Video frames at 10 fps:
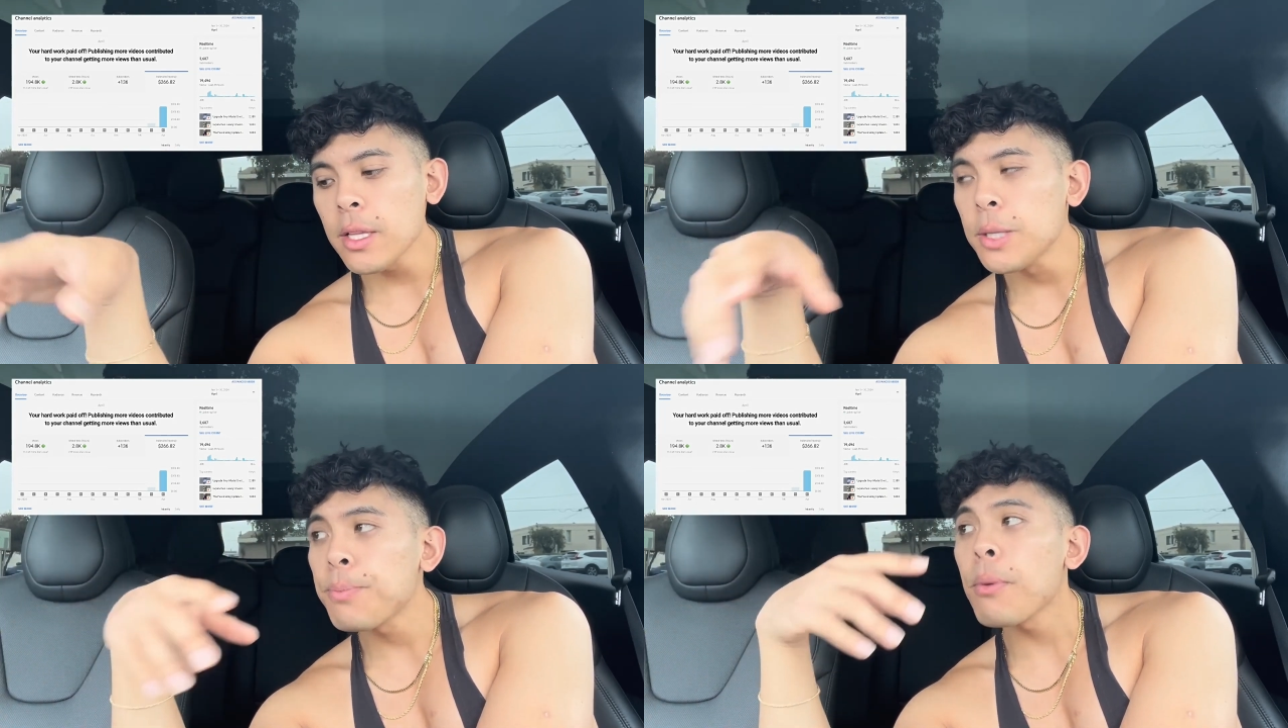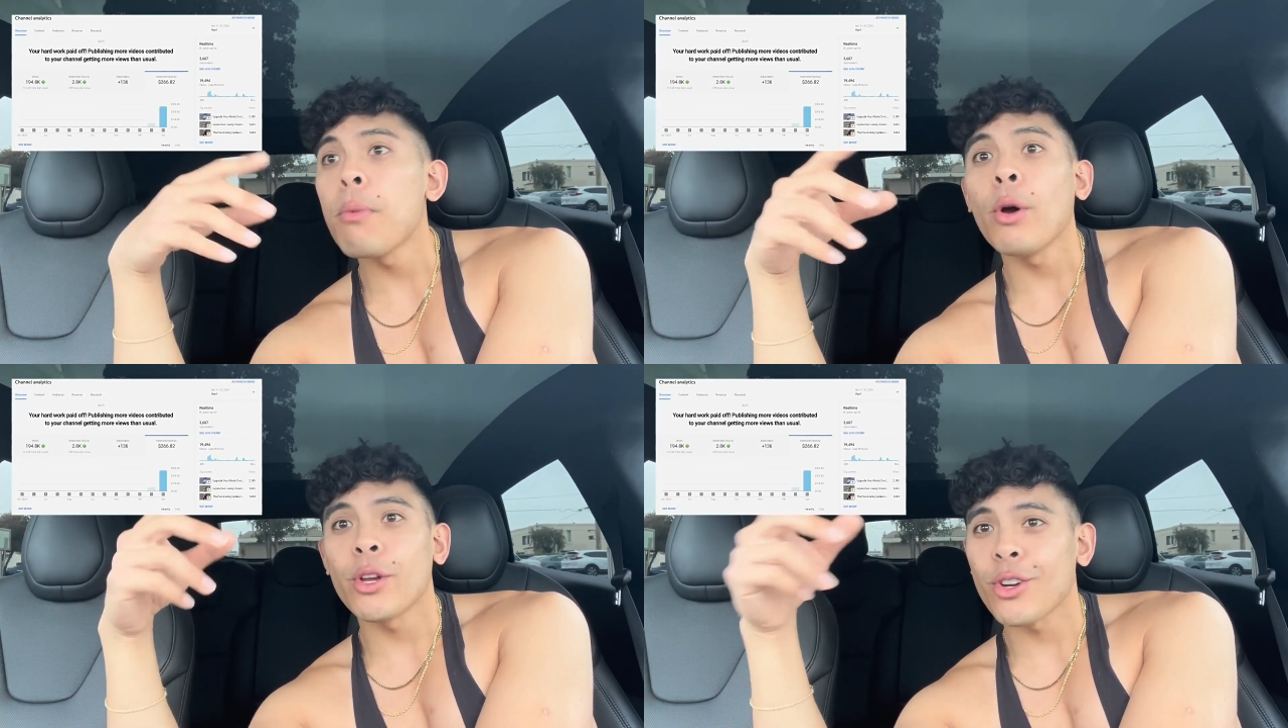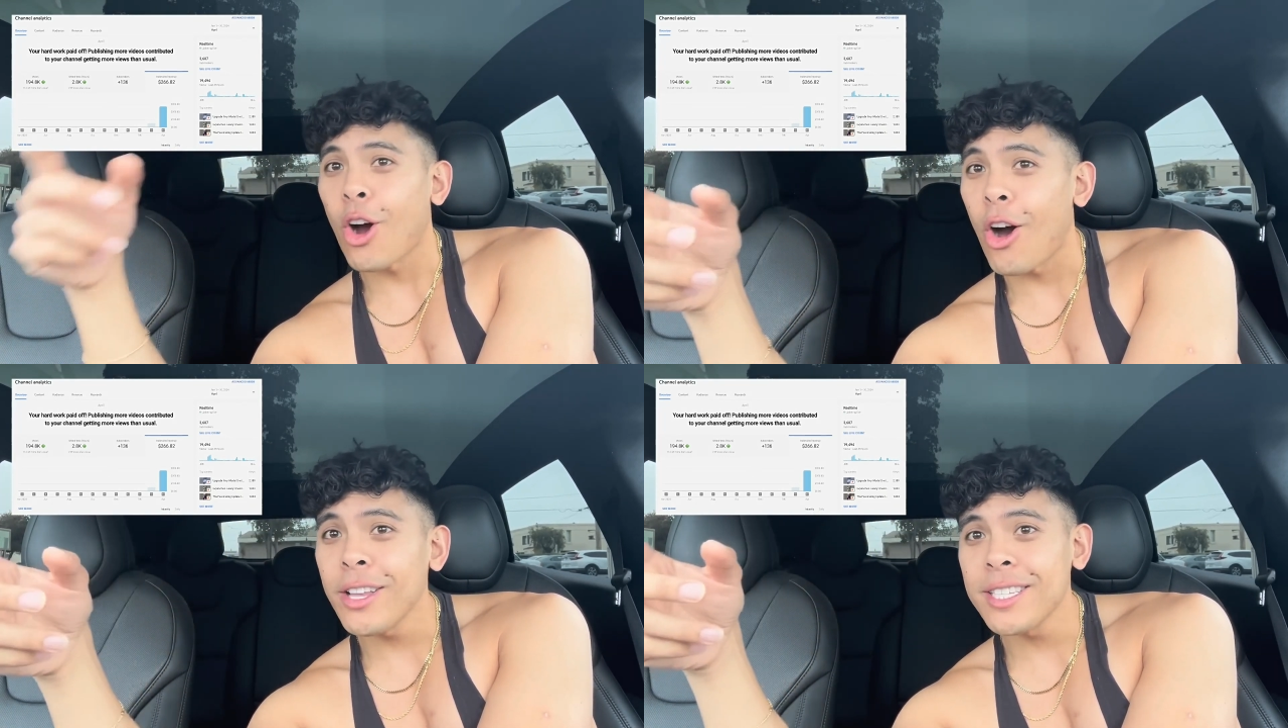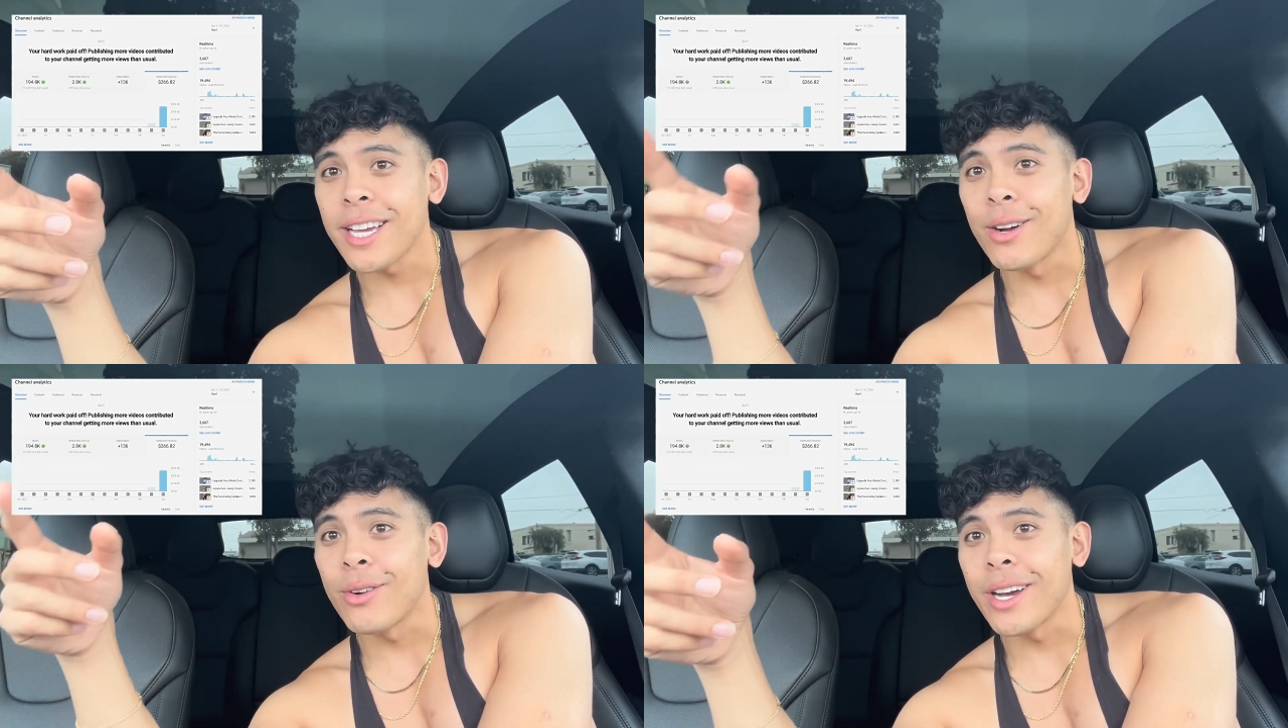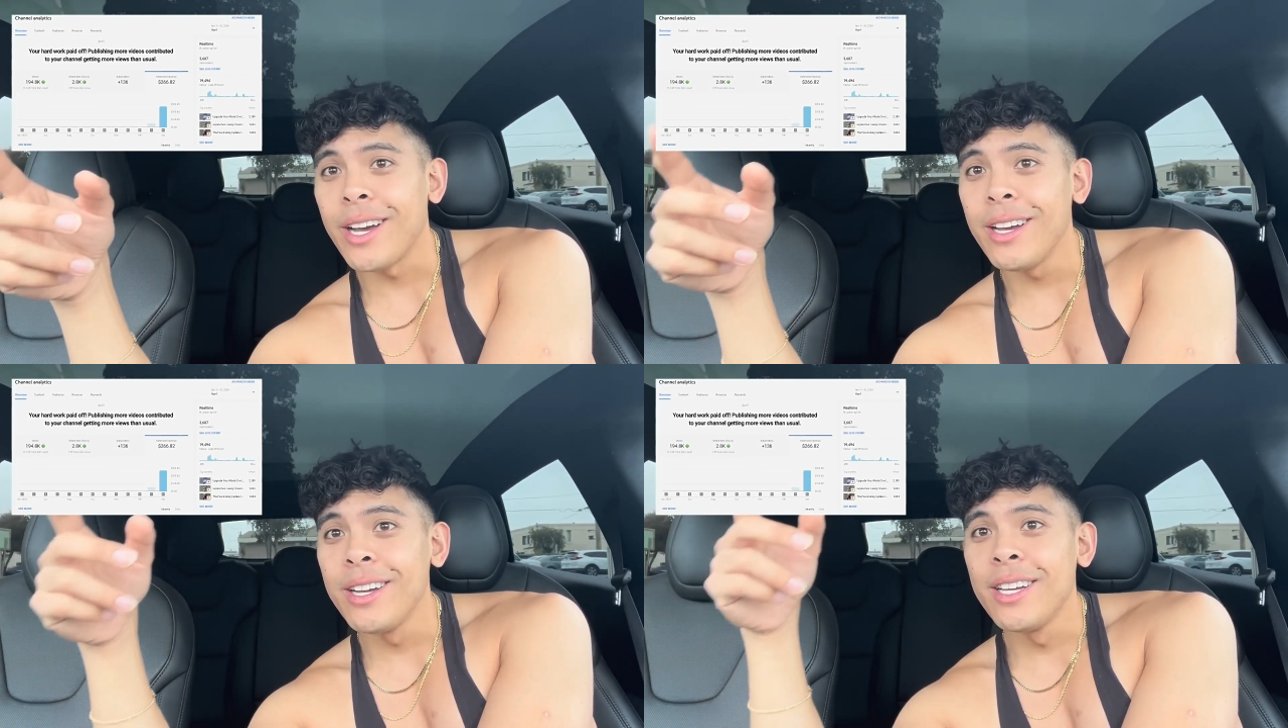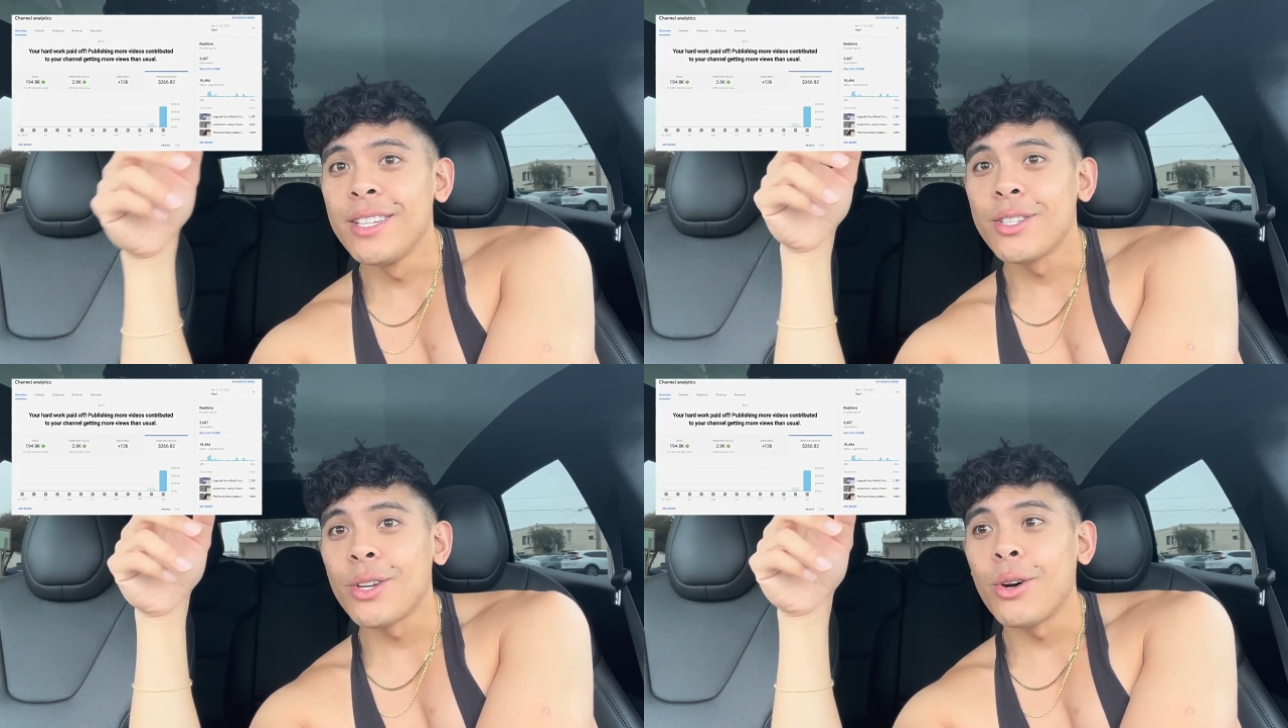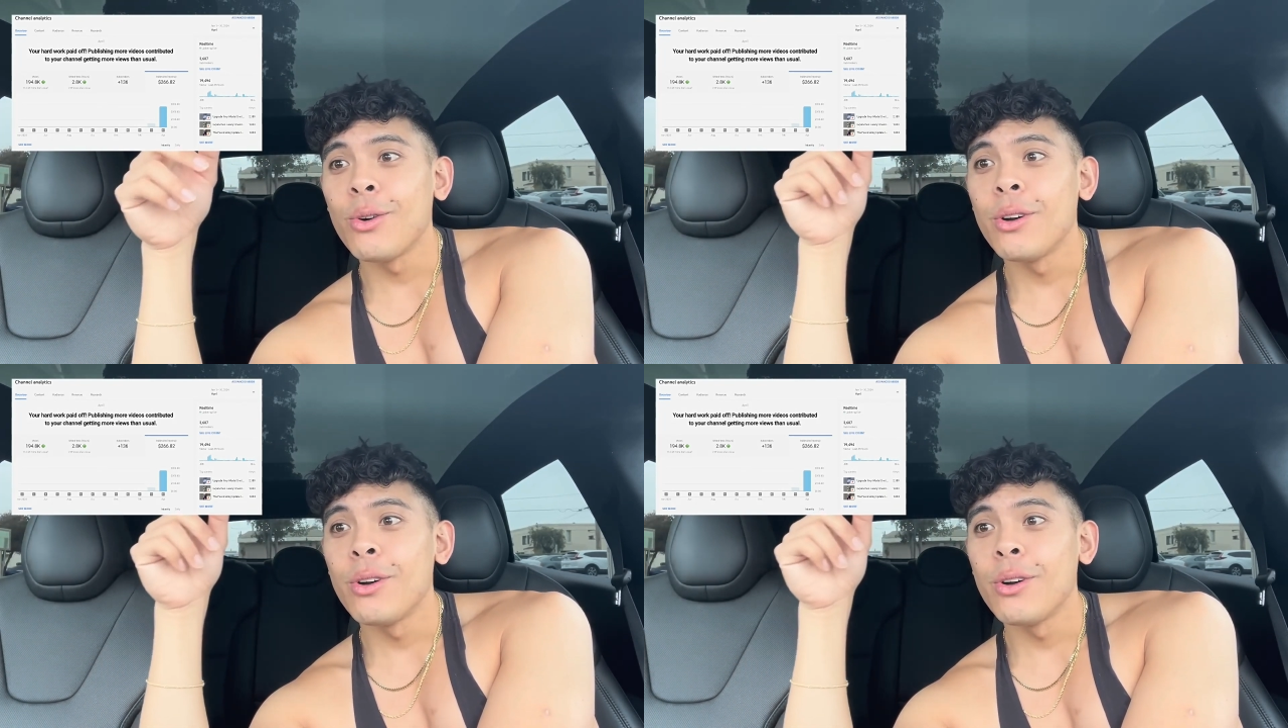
to promote your content, okay? So